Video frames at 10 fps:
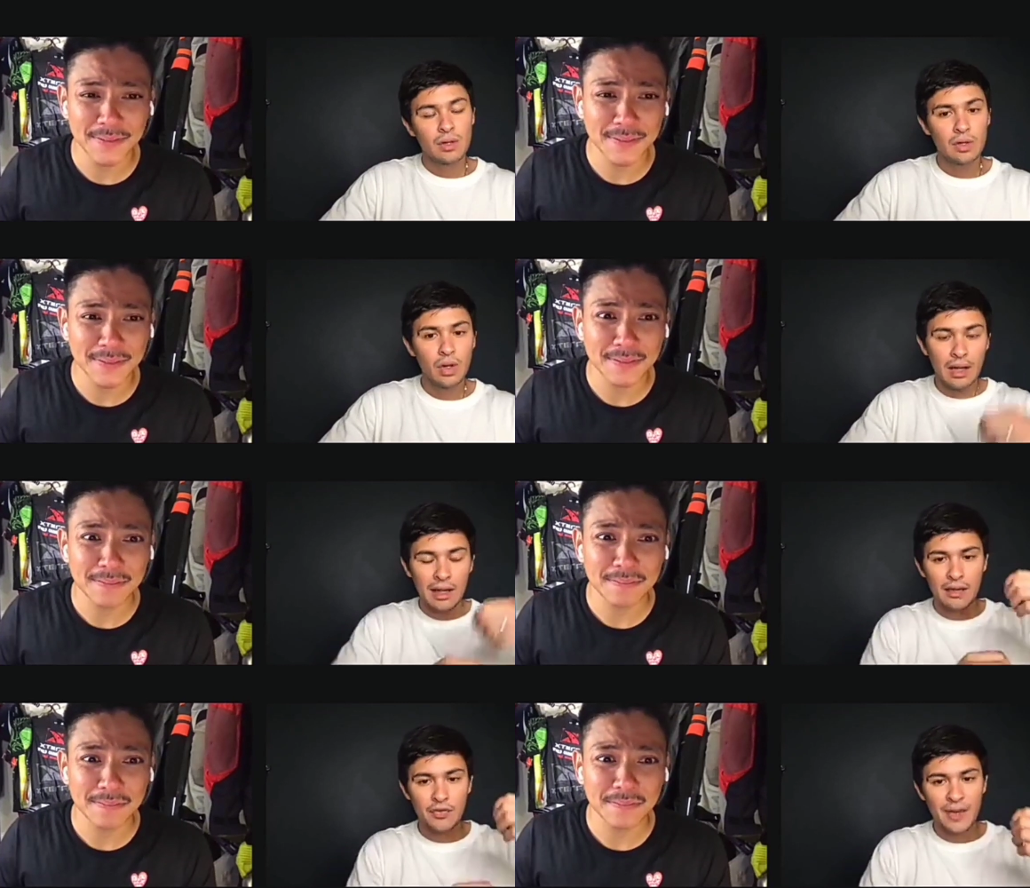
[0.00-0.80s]
Speaker 1: No,
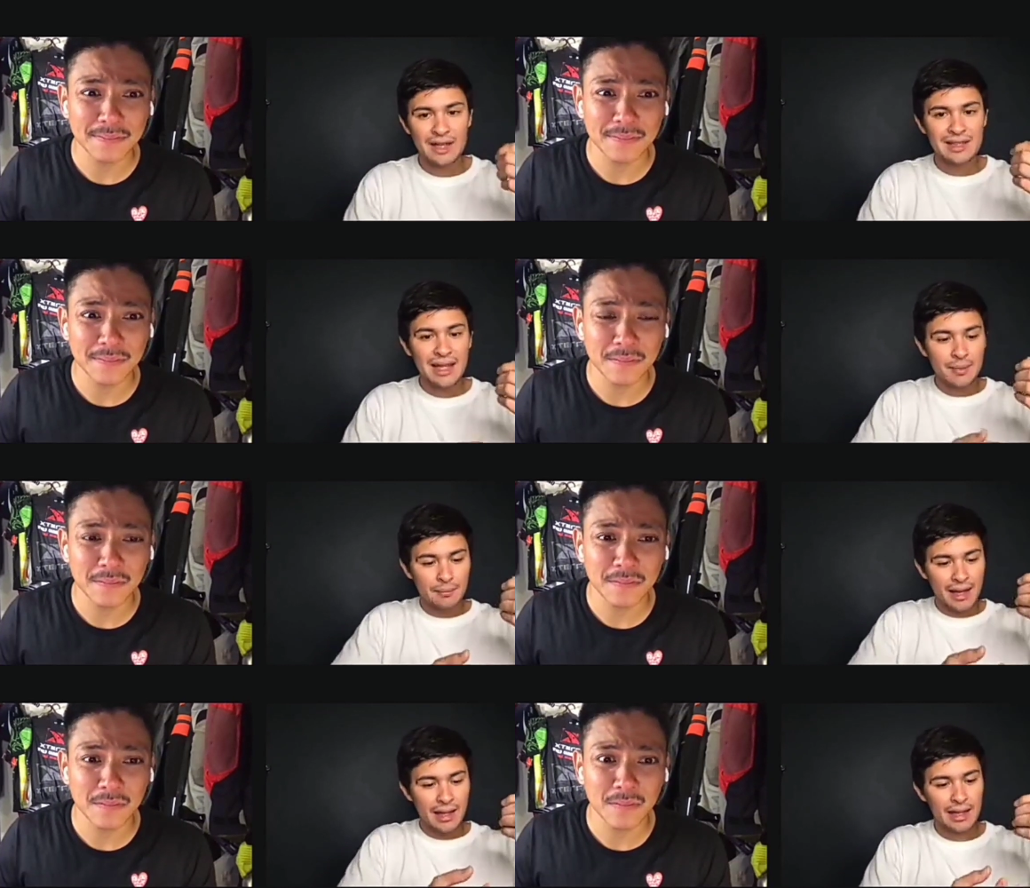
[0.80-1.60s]
it felt like
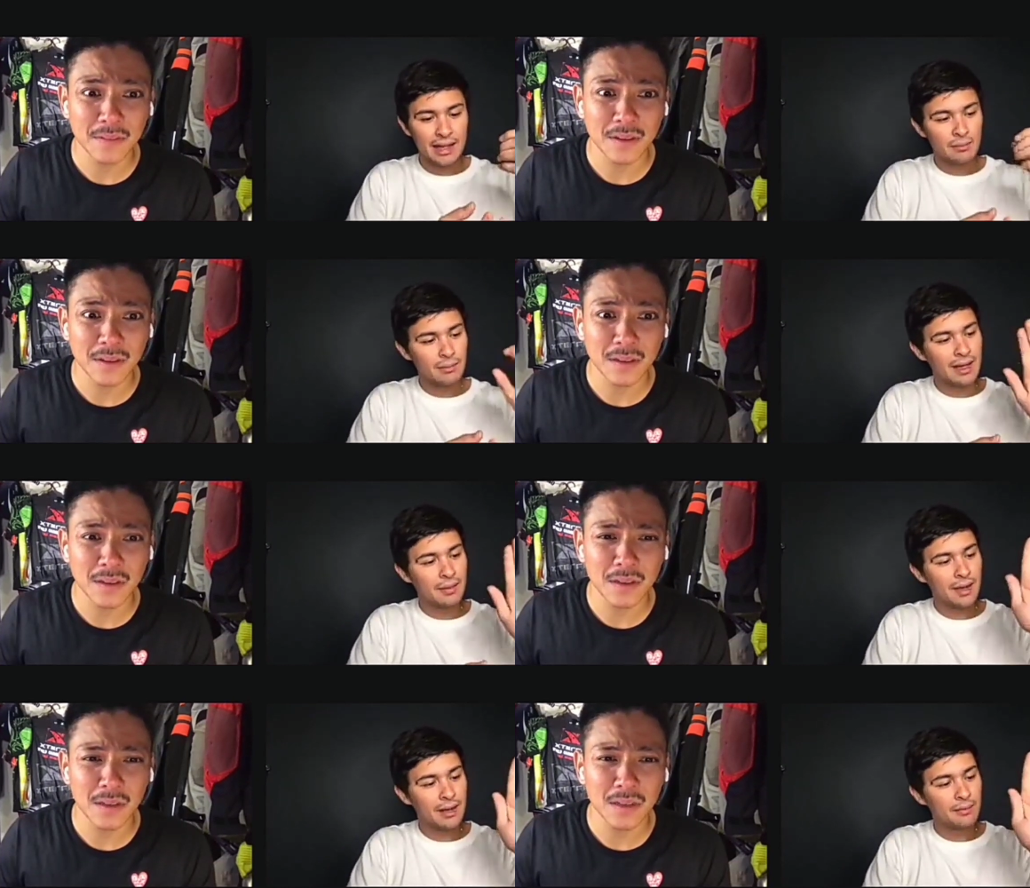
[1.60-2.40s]
my hip, my
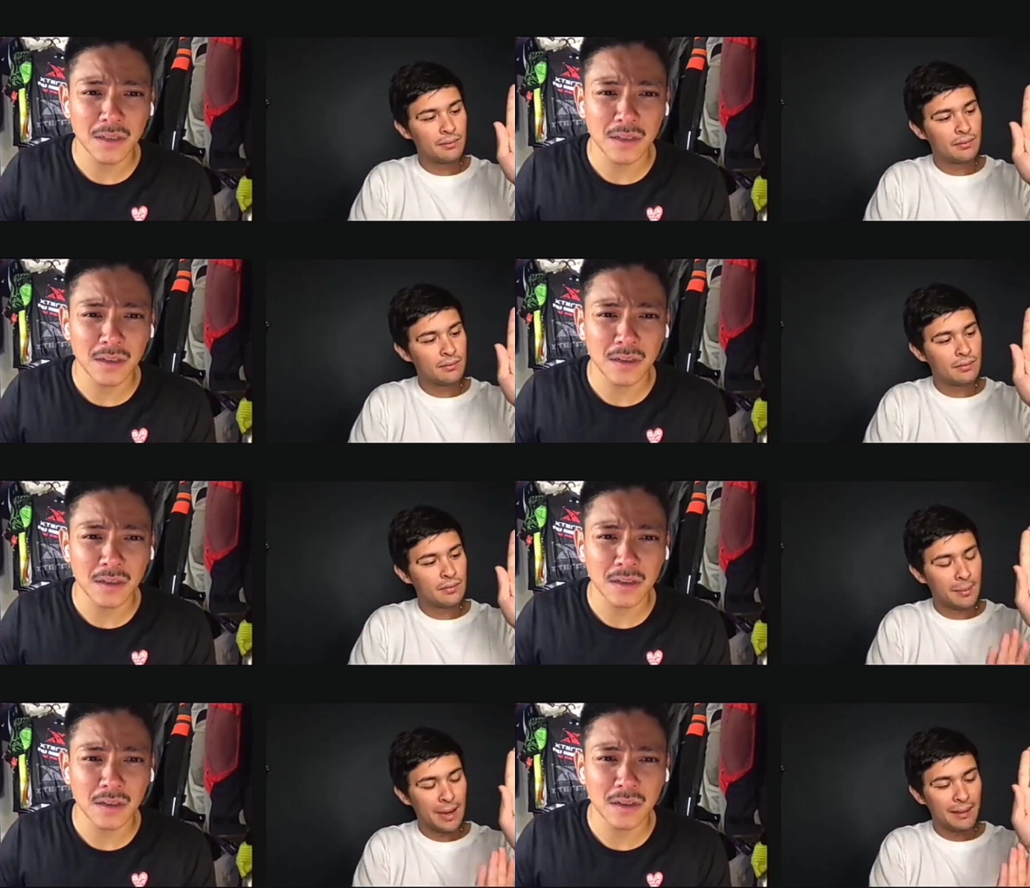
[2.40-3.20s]

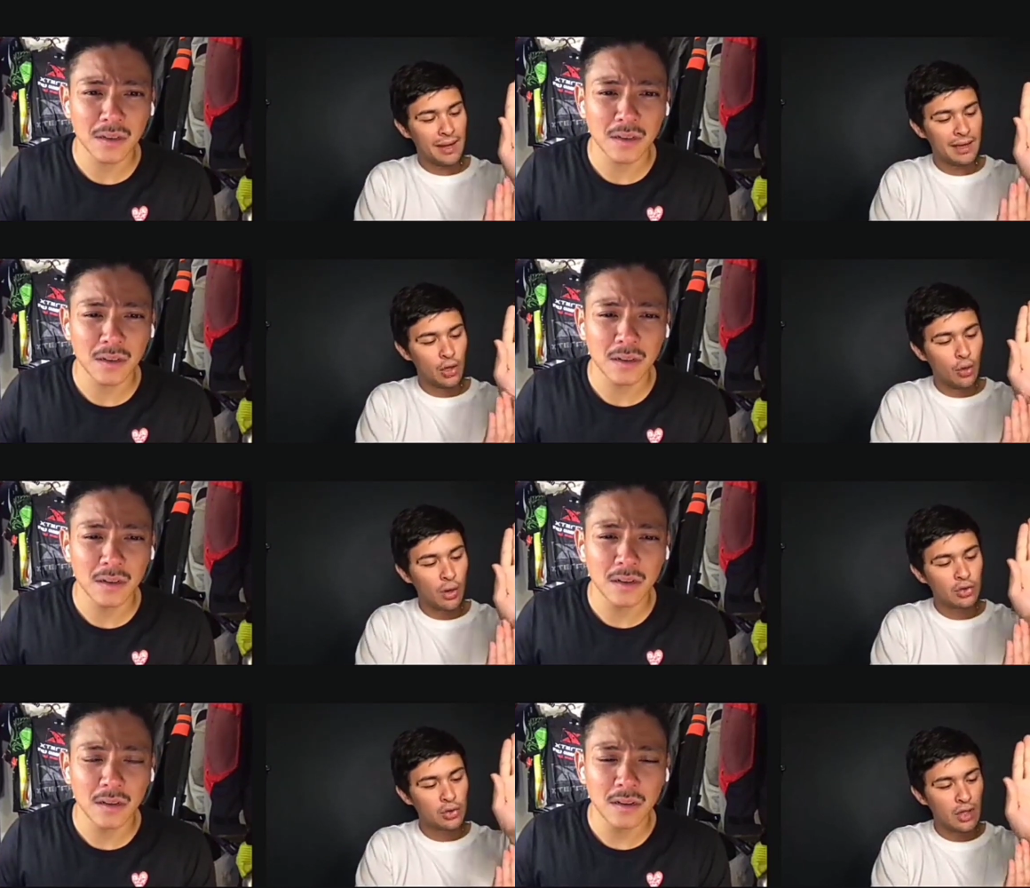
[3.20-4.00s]

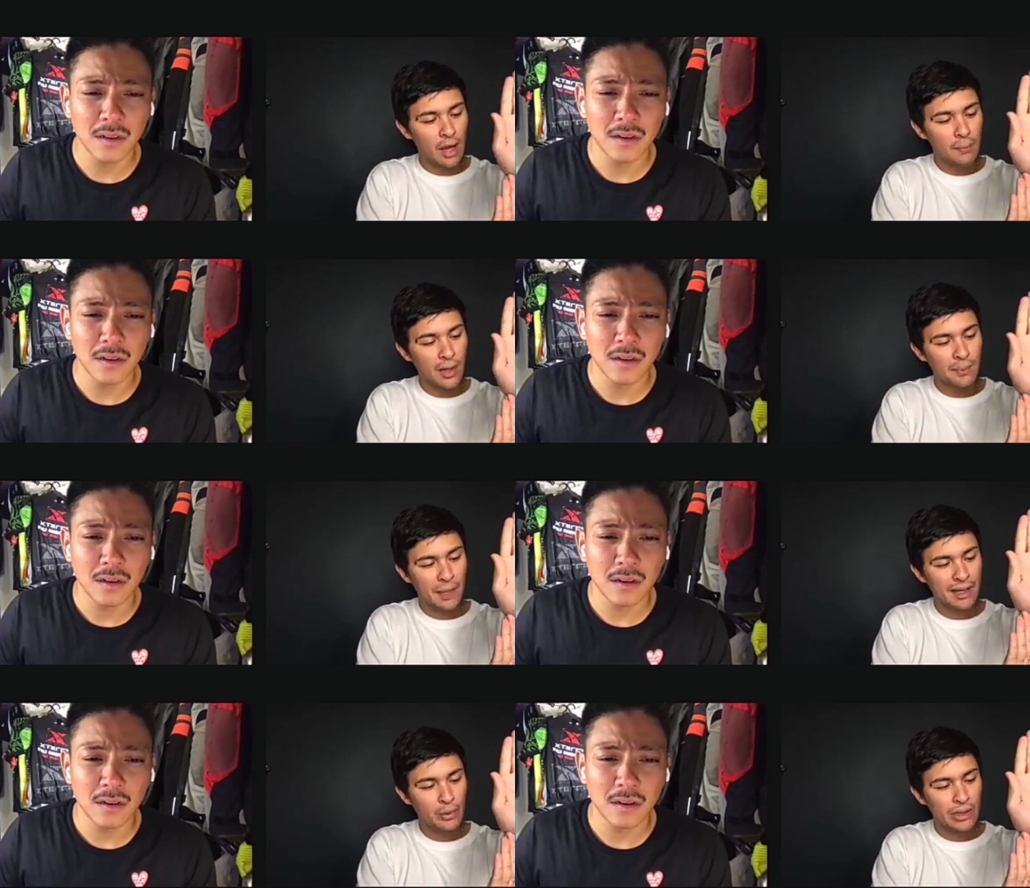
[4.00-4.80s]
lower to the upper. It
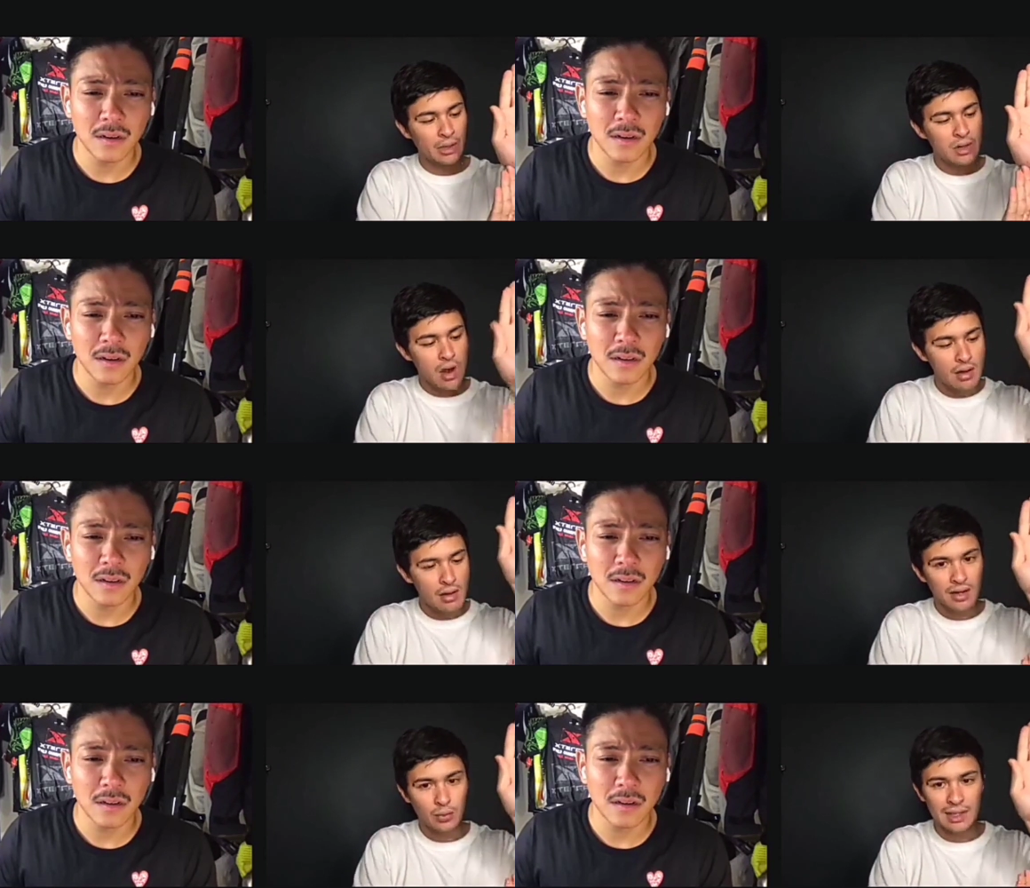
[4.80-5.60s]
went
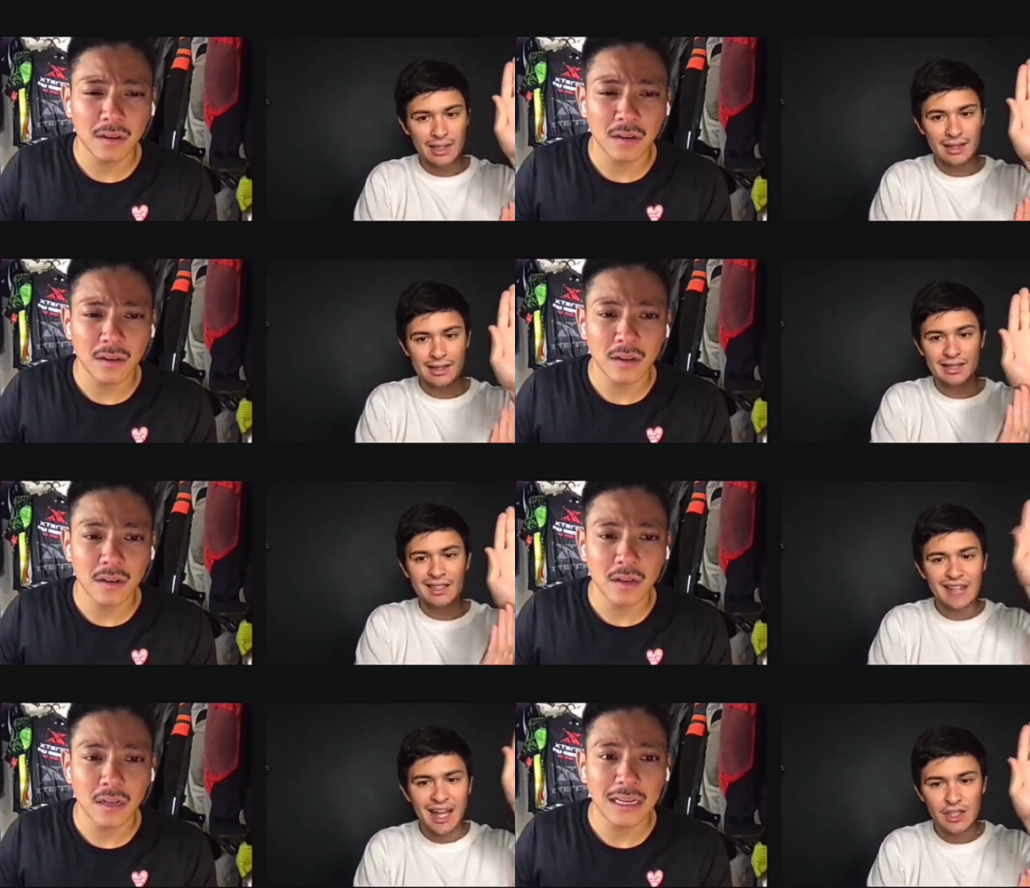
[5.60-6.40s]
like that. It
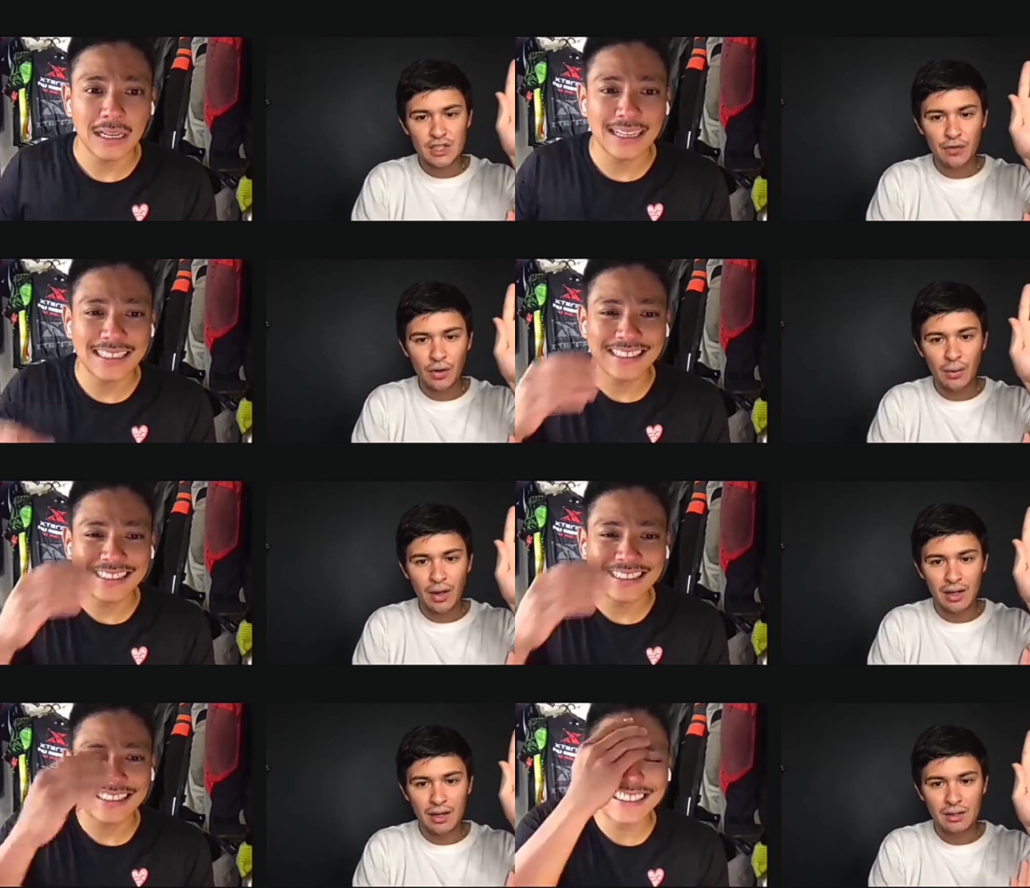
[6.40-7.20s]
detached for a
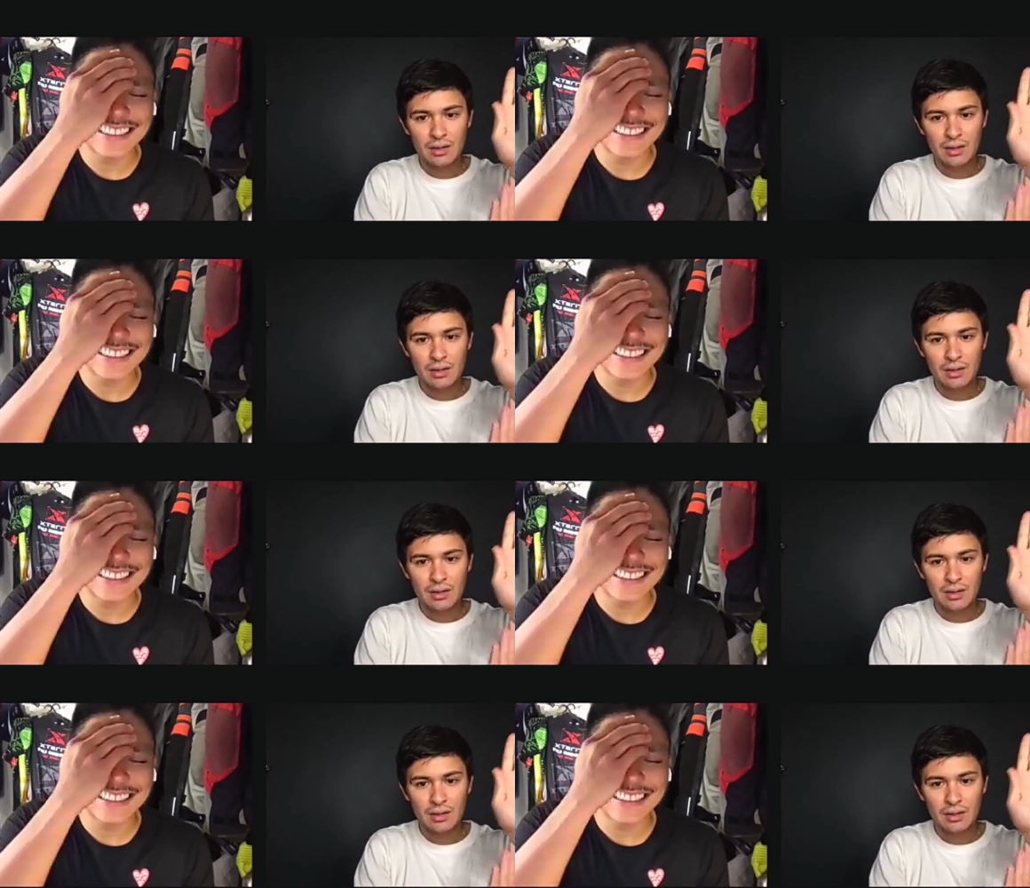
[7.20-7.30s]
while,